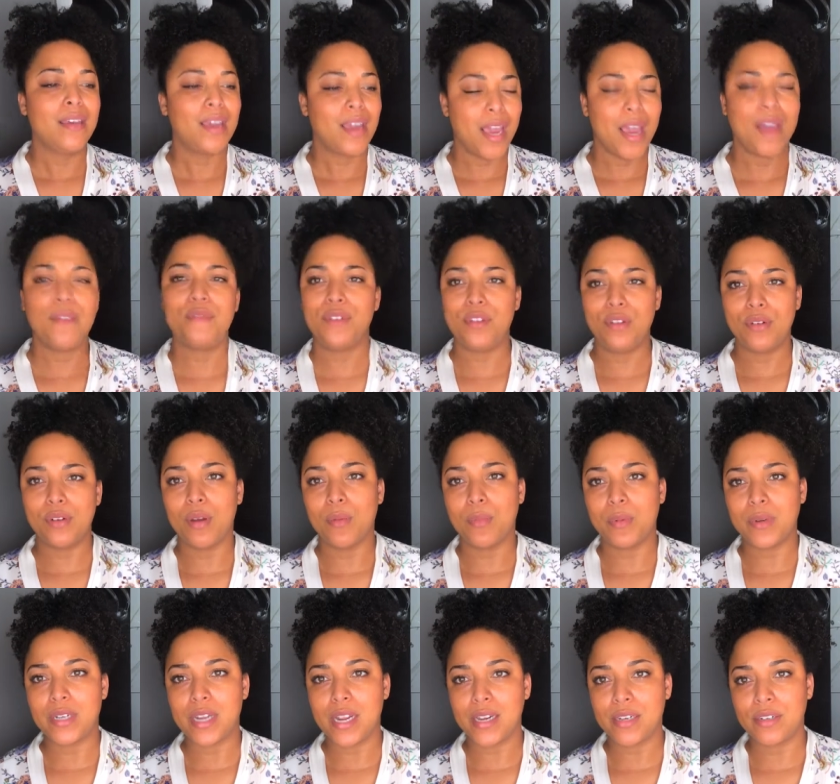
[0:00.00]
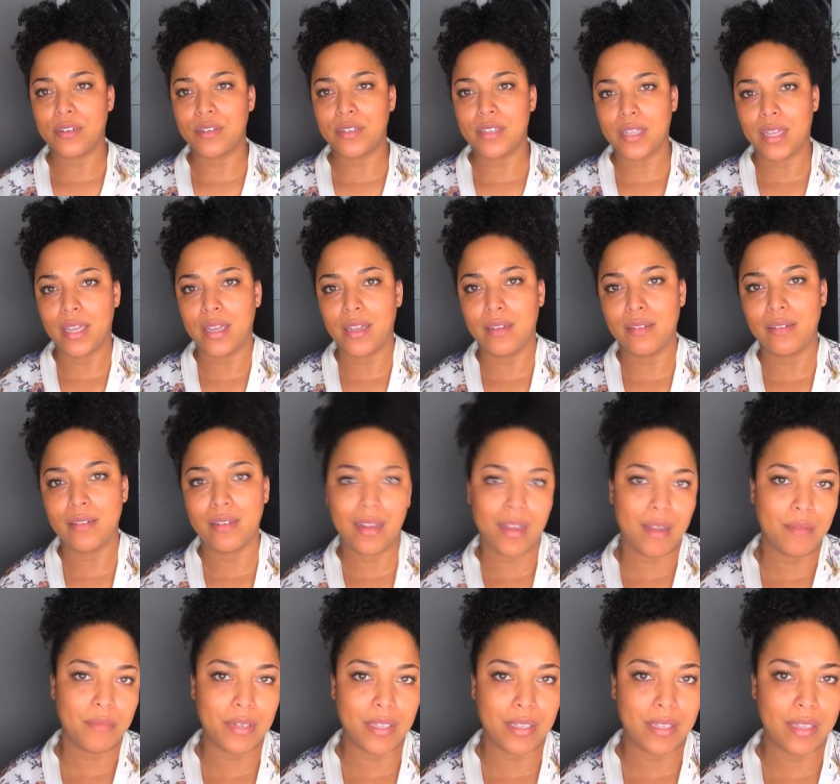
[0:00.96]
if you don't protect your skin.
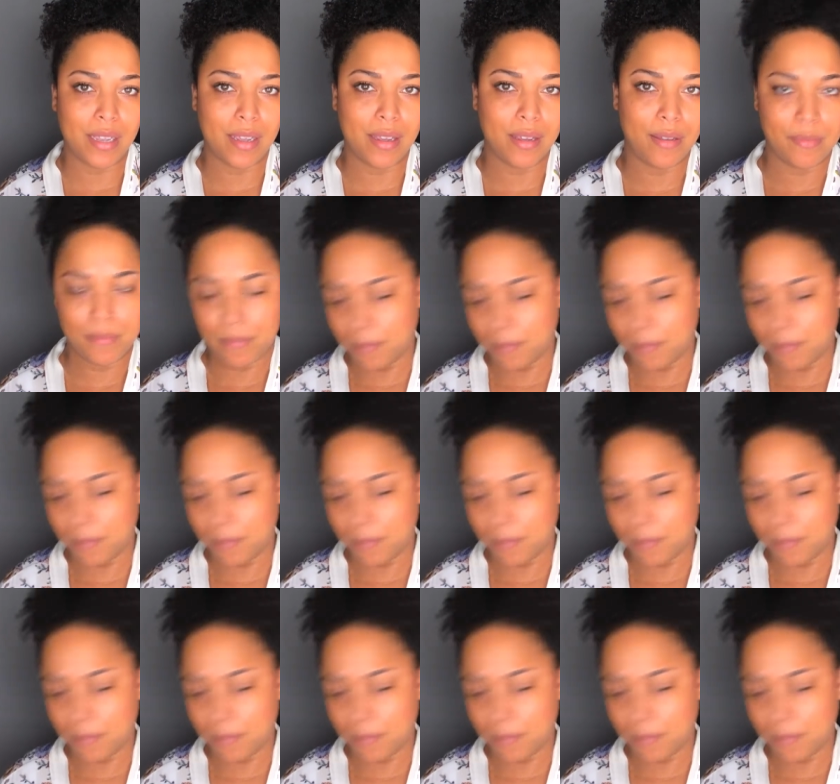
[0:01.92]
I'm just saying.